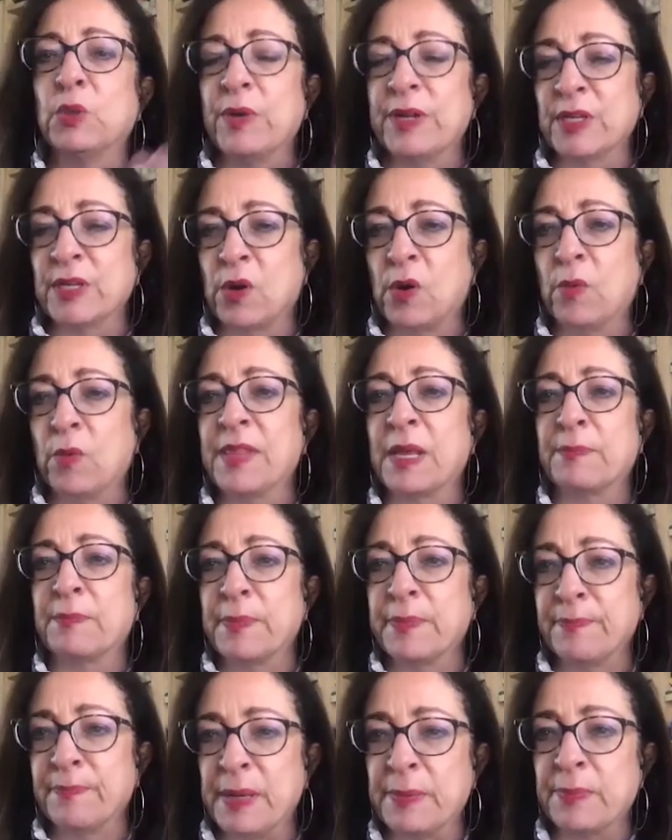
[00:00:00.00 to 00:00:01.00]
we know that
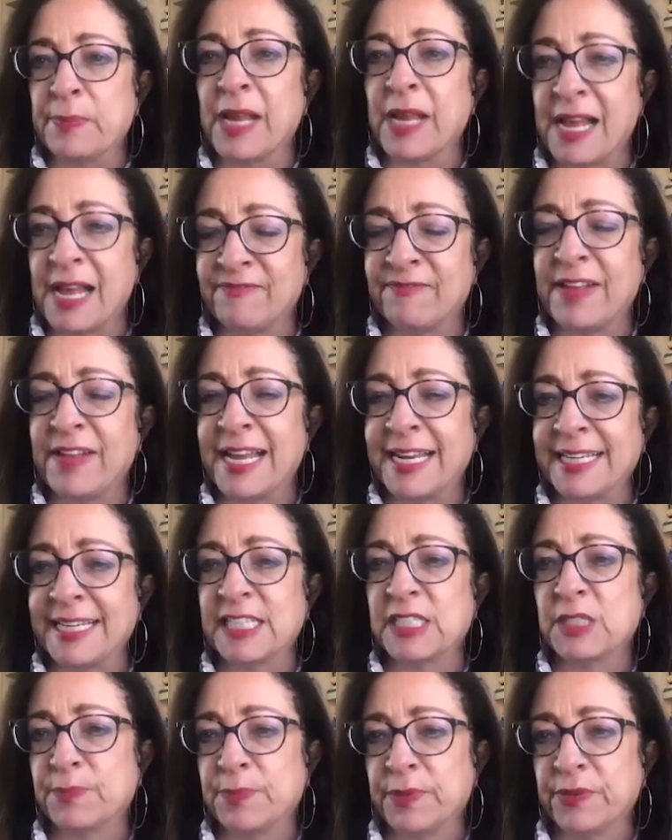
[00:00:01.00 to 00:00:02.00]
people have had
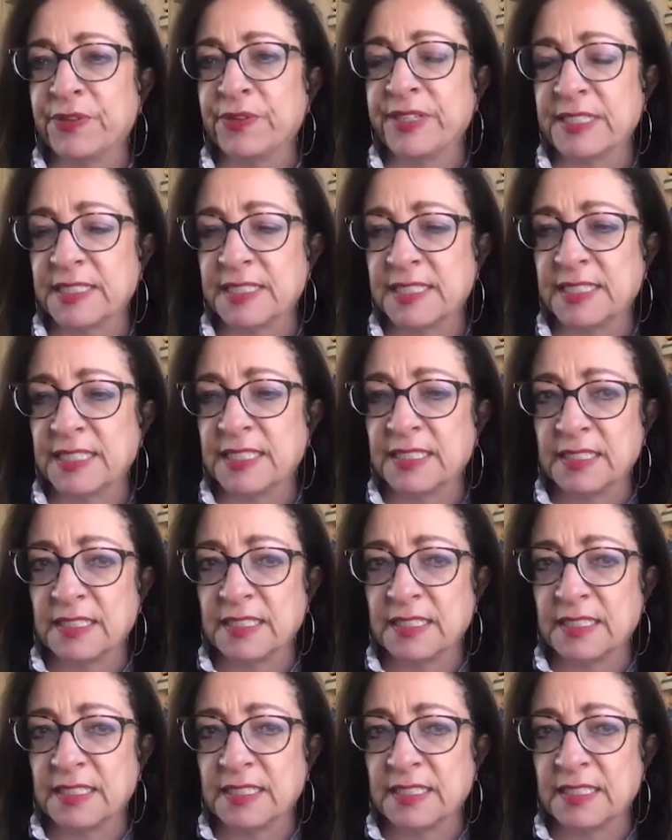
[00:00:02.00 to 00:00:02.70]
experience?